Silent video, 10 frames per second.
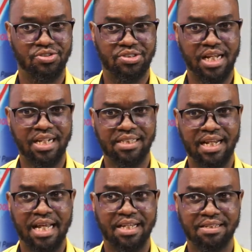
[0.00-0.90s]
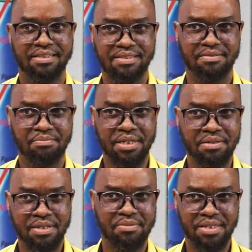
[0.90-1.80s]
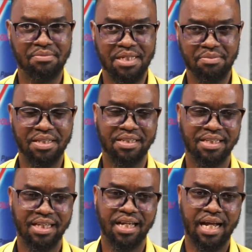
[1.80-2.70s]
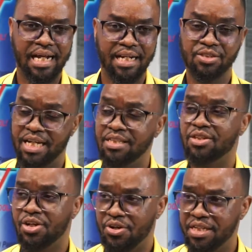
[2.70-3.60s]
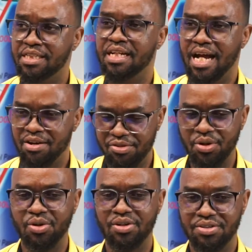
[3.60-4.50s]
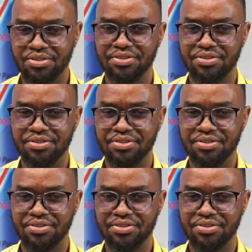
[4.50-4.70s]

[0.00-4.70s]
selected like me, me, me, me, me. And I just had to learn it in half an hour.